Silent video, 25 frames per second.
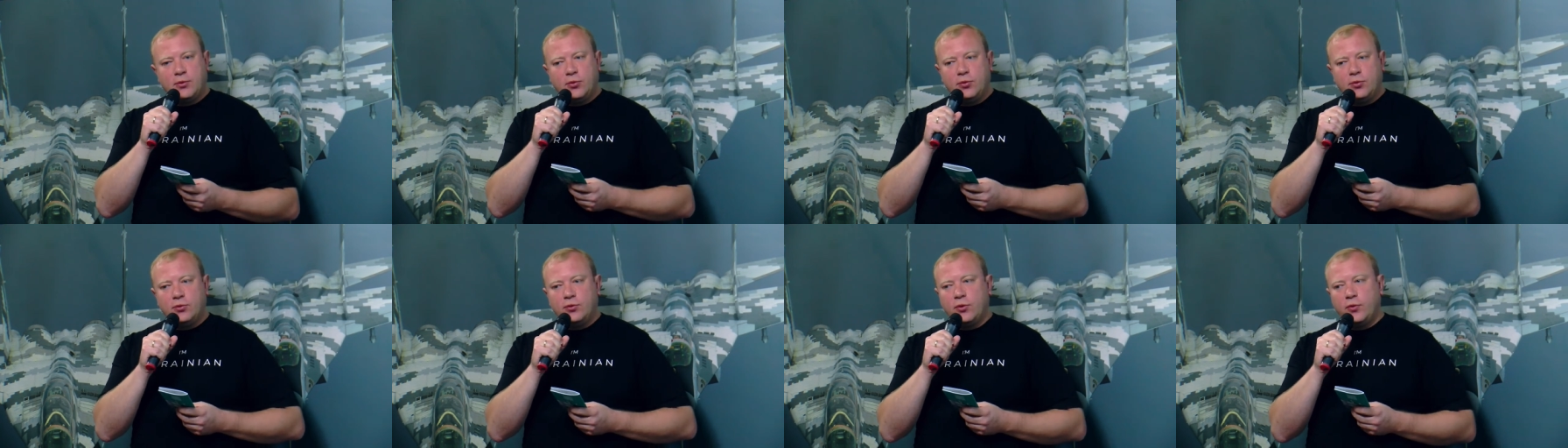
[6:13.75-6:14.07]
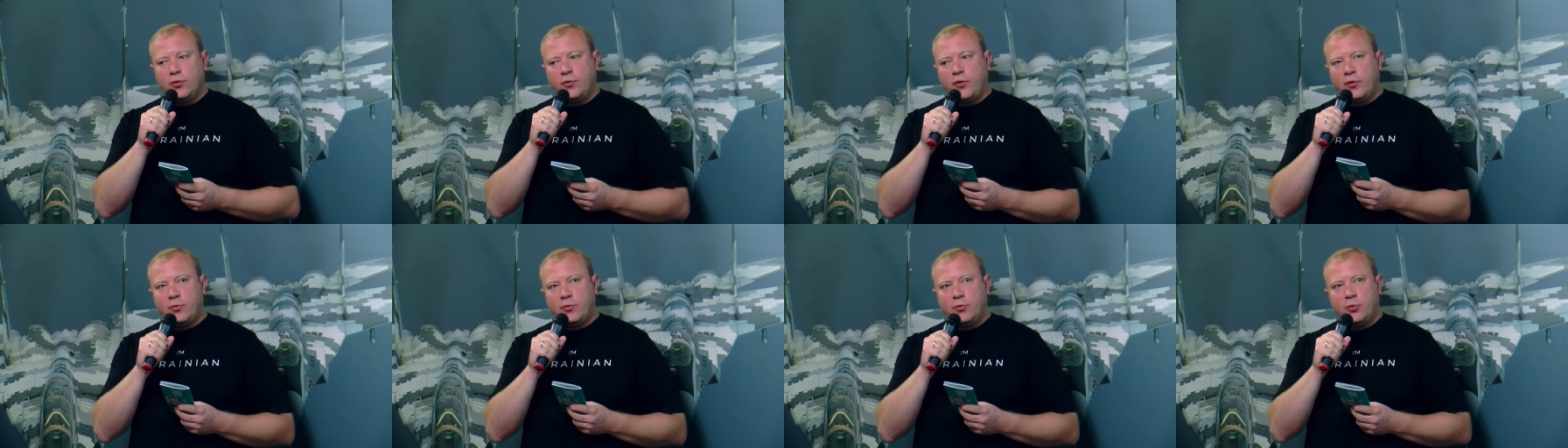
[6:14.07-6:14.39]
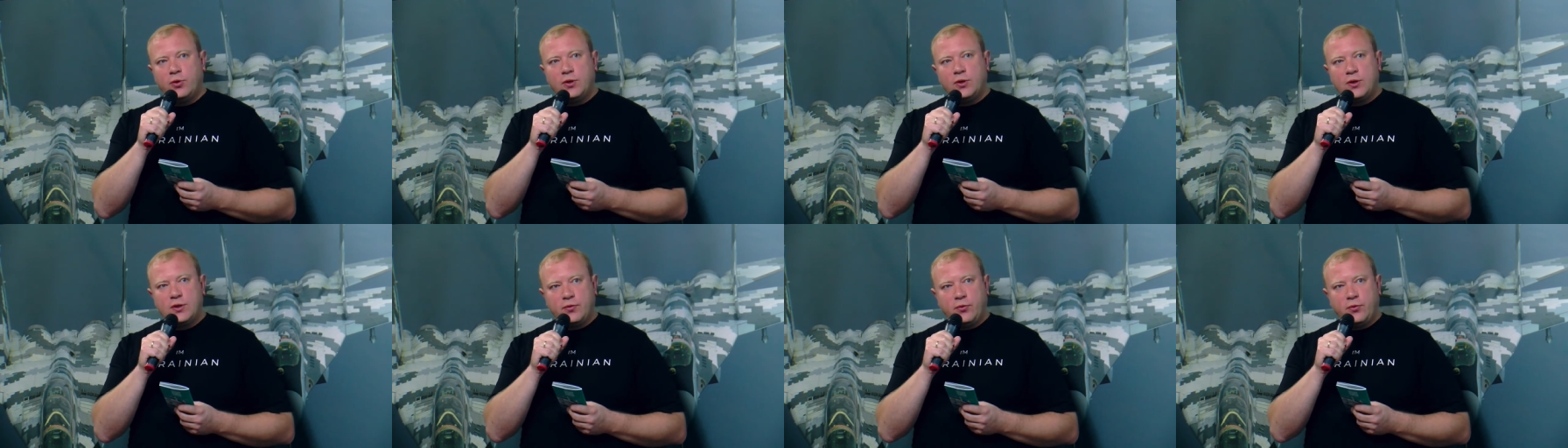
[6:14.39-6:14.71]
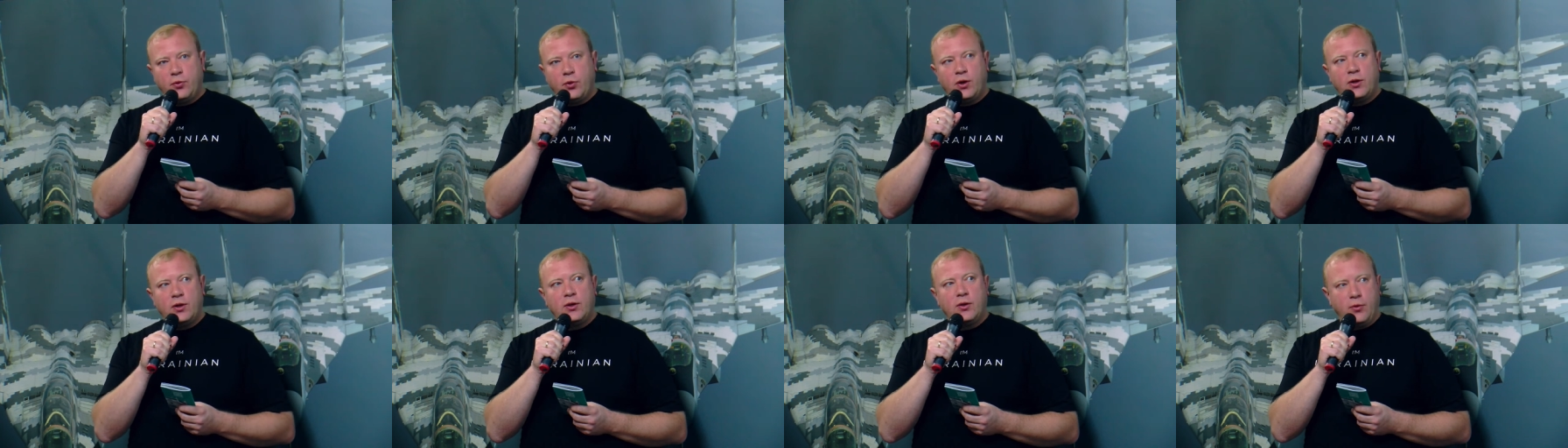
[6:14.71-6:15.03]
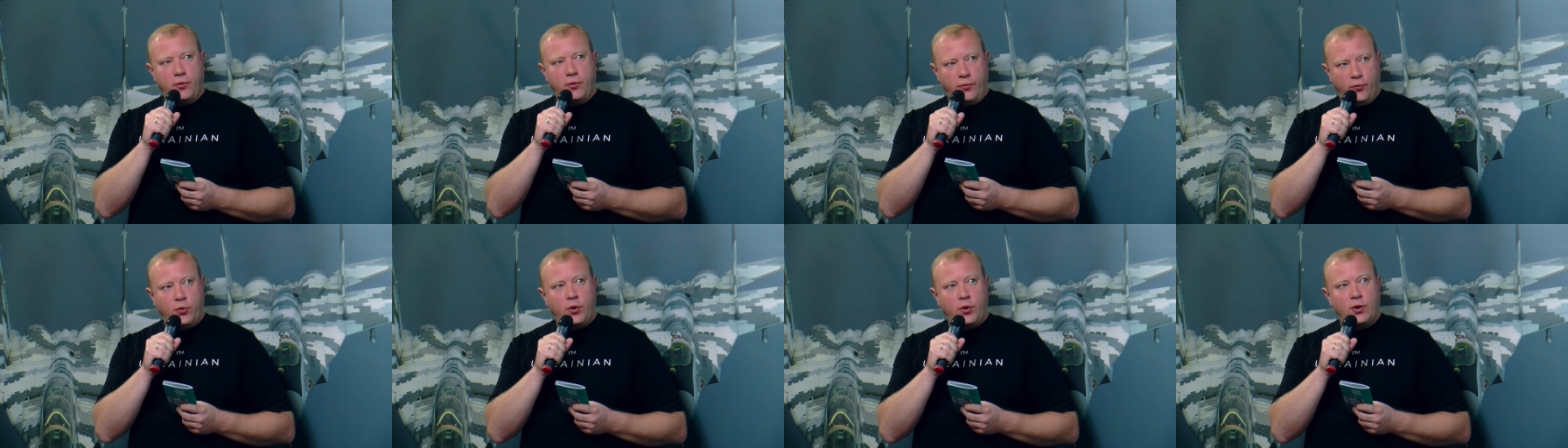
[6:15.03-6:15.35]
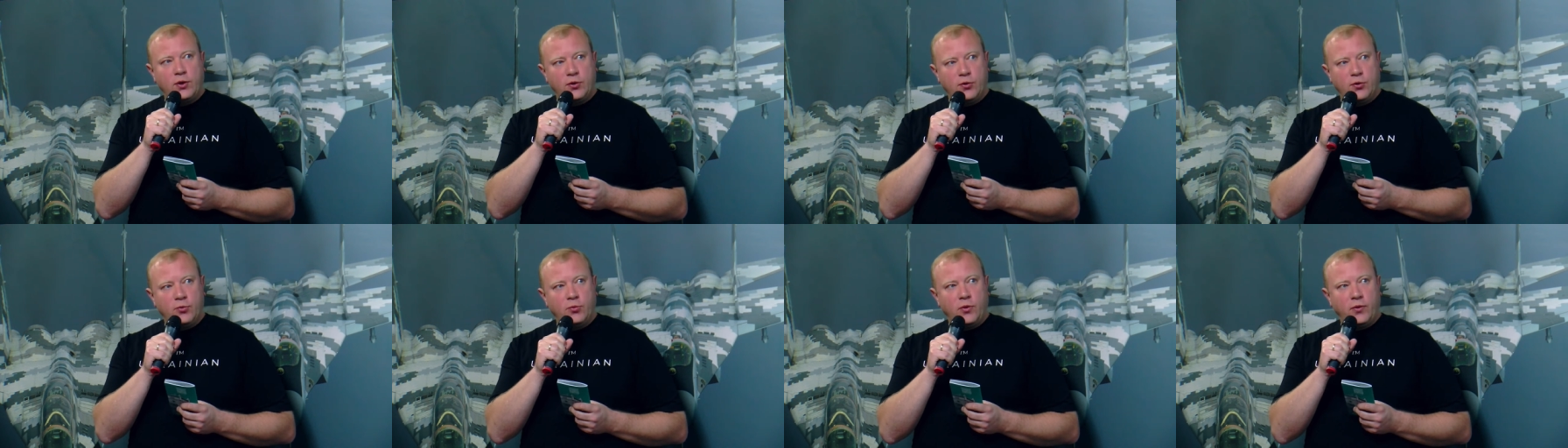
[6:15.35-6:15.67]
She was part of our team
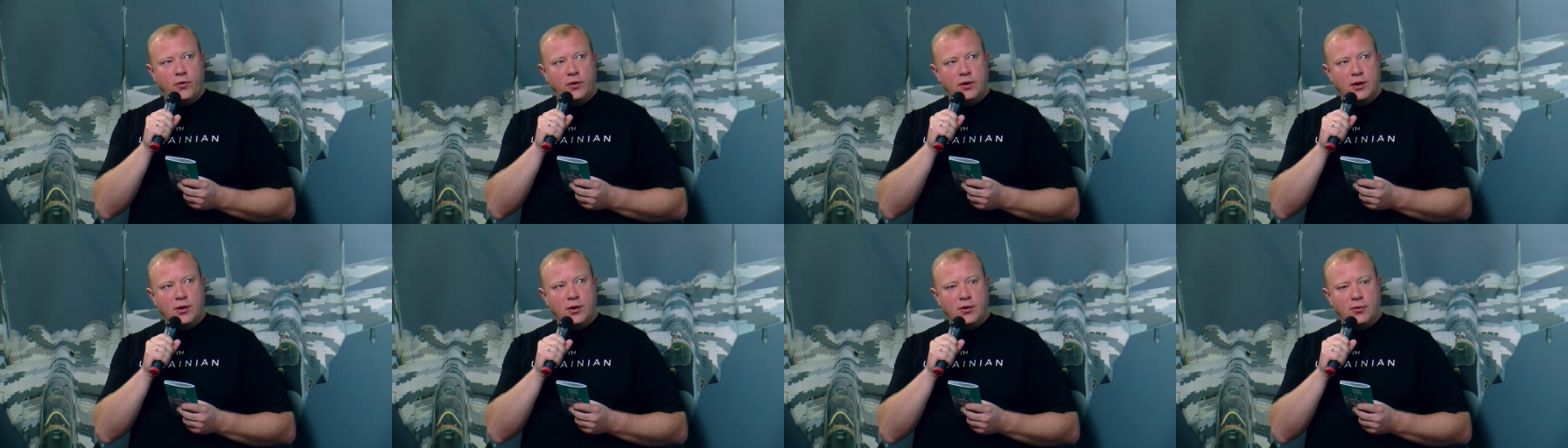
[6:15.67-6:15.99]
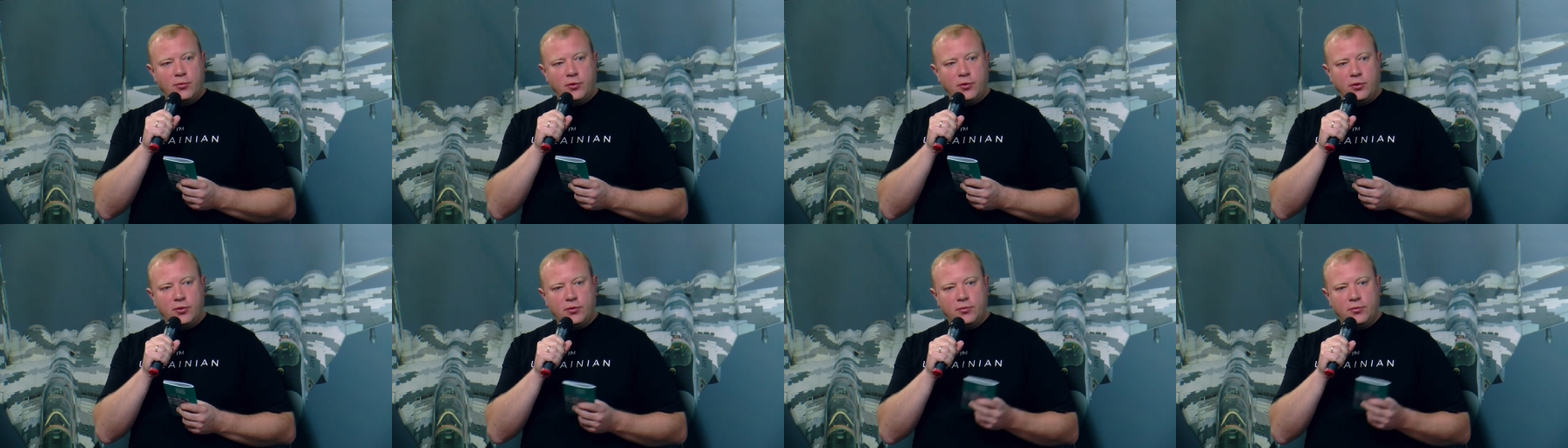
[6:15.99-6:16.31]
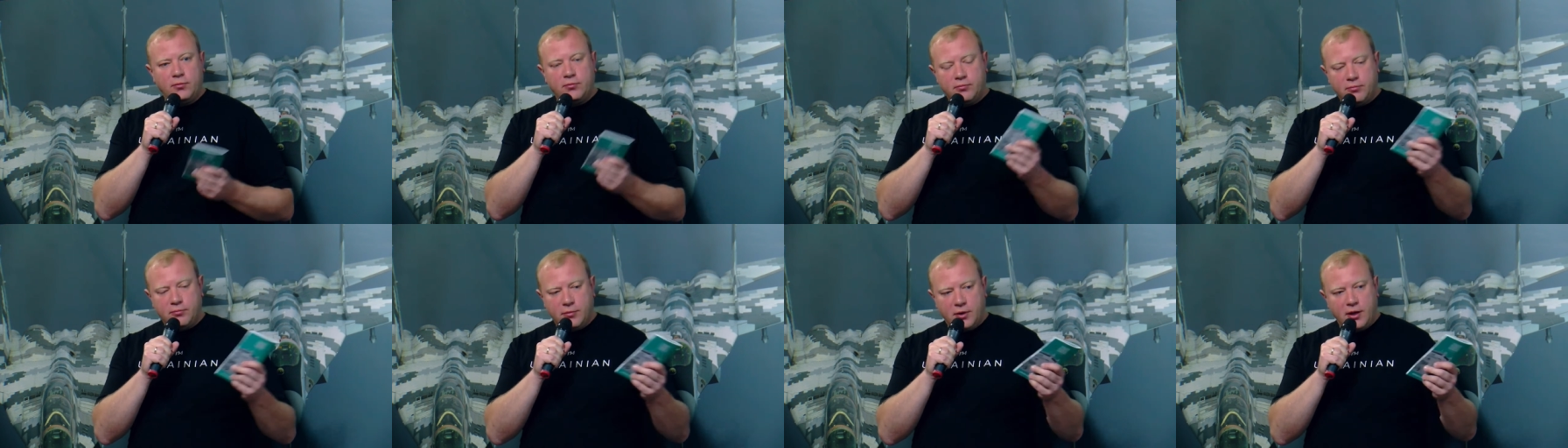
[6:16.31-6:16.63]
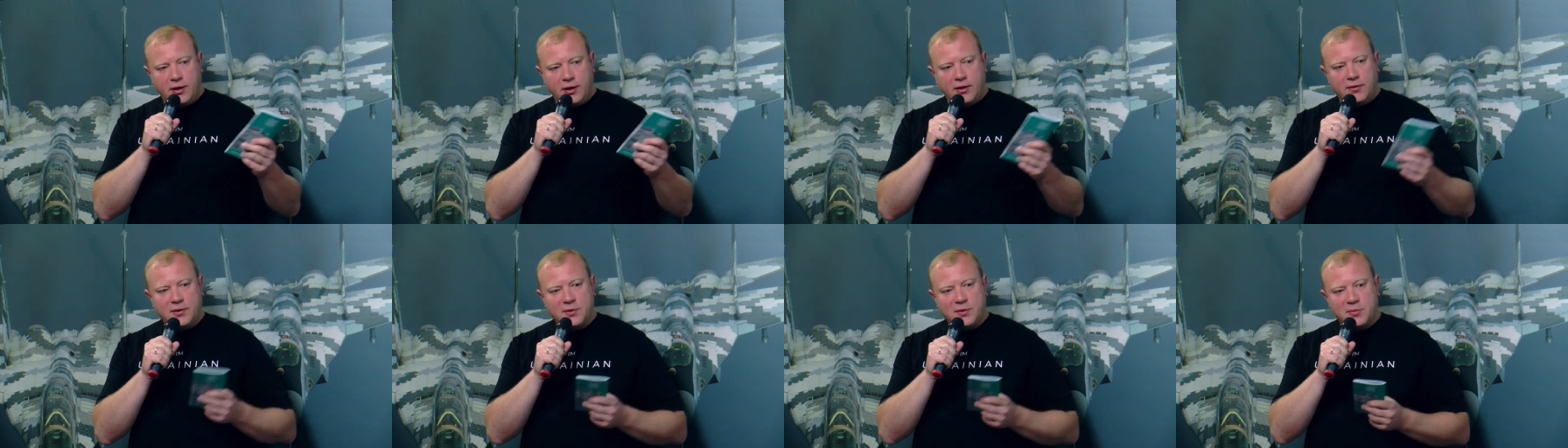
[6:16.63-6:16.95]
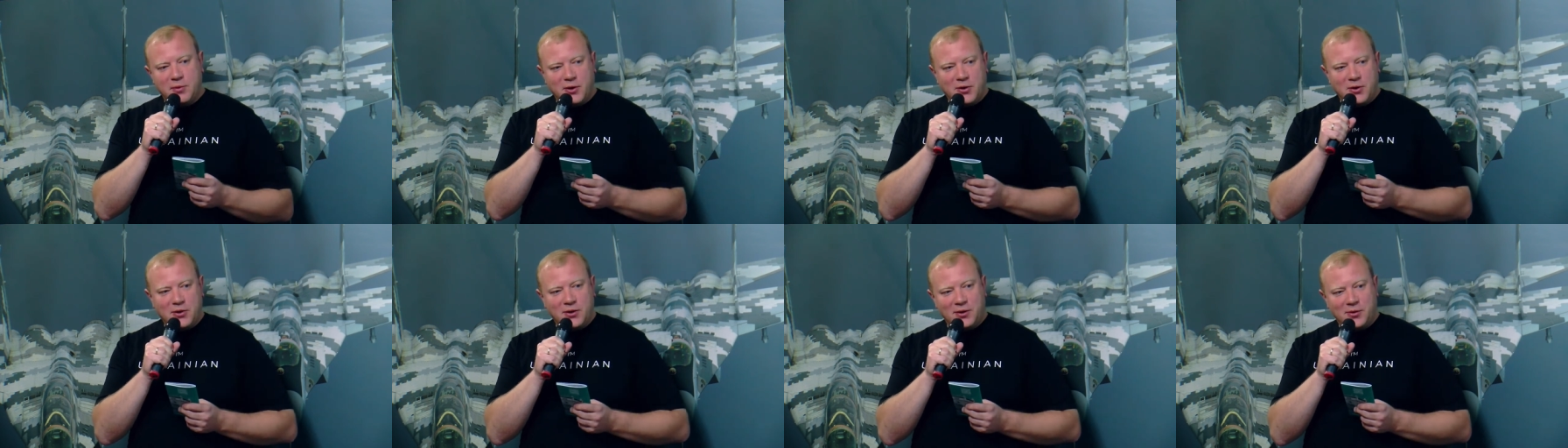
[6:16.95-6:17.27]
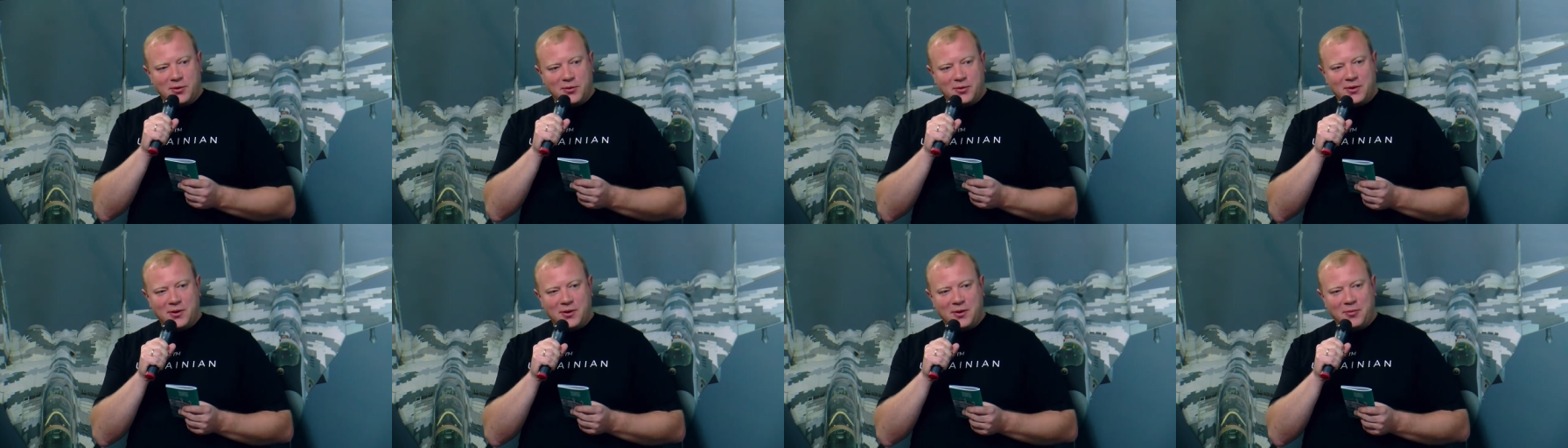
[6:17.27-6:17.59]
and she contributed to
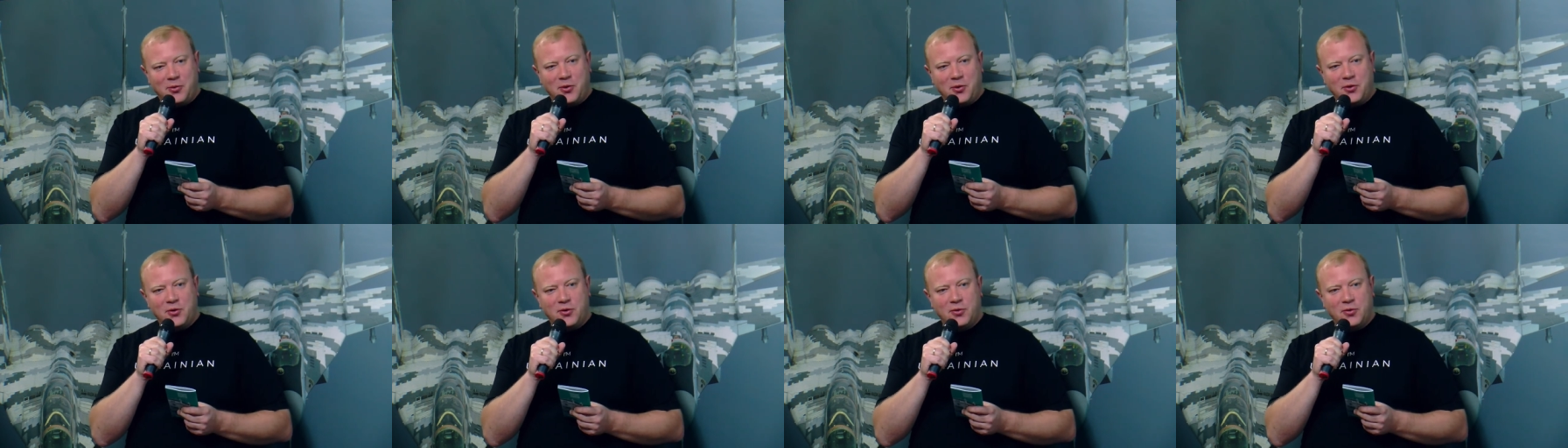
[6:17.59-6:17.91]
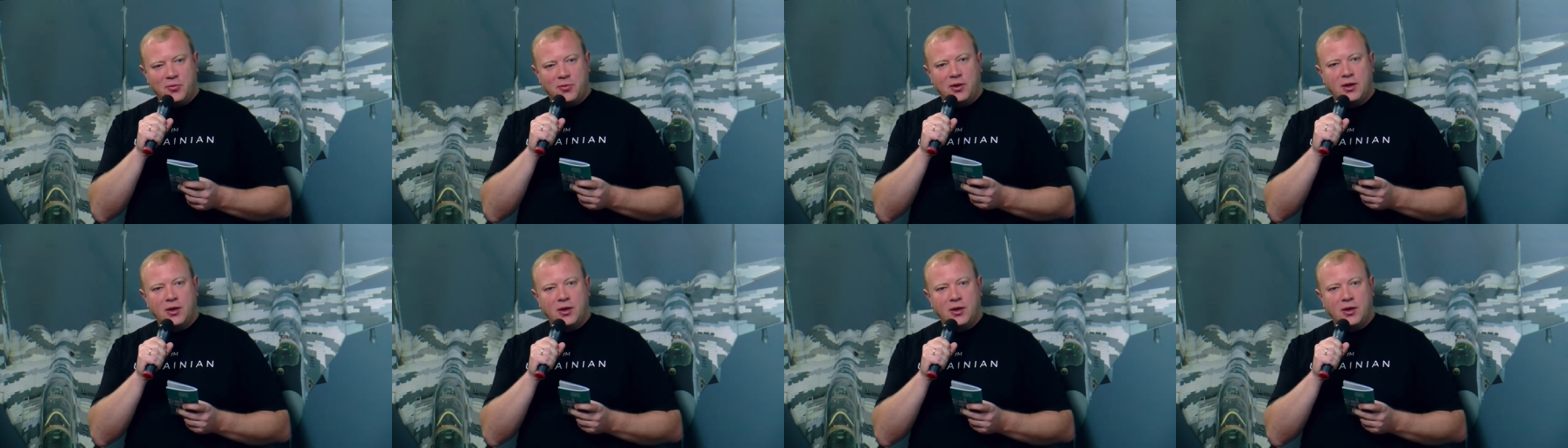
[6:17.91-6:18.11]
creating